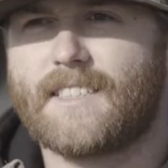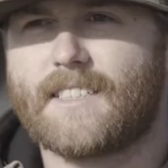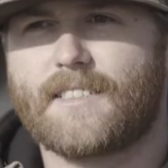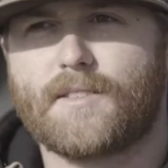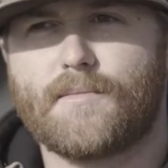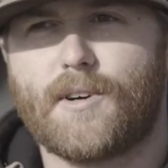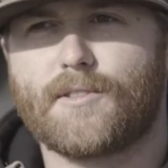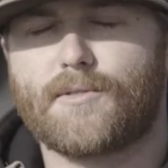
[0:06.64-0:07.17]
It's
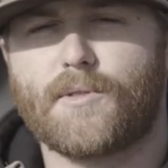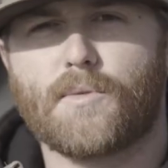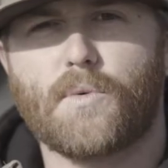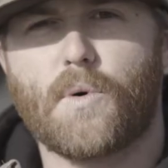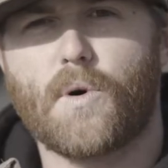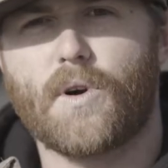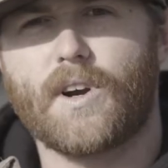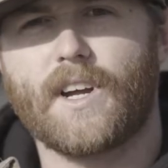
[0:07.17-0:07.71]
the most
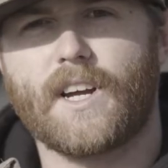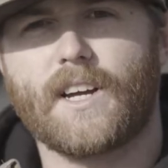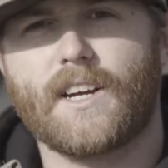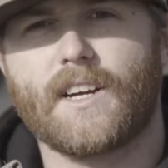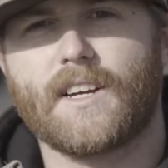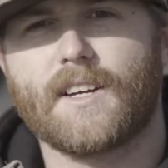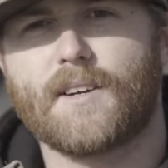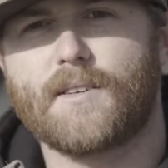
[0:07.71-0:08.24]
rewarding,
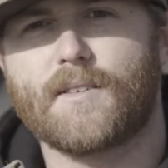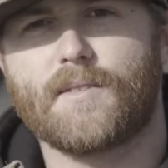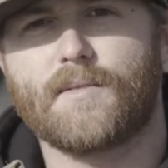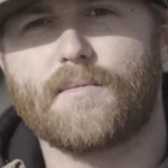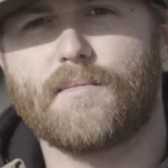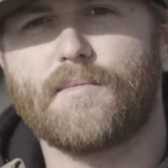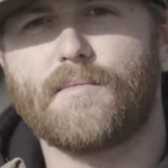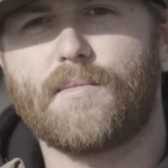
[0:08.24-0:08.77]

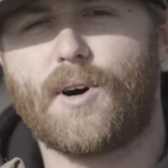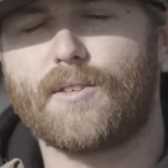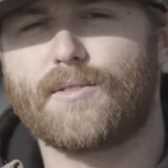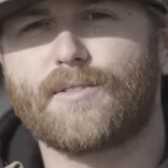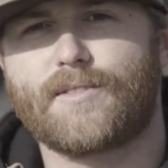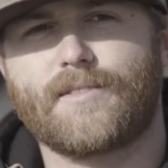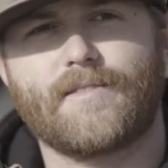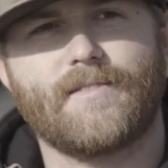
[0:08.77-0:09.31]

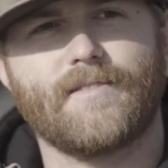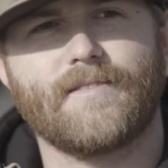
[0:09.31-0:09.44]
most...